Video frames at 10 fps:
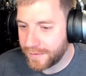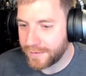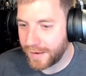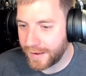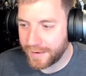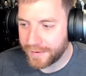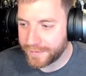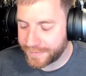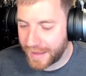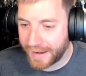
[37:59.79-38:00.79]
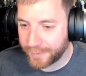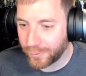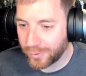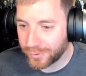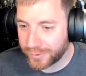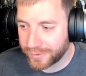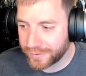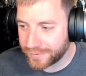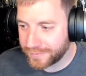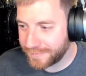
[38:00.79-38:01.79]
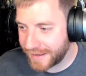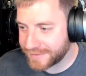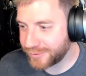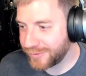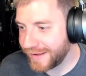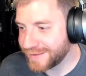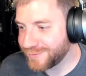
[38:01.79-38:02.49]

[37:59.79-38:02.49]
the High Roller Masterclass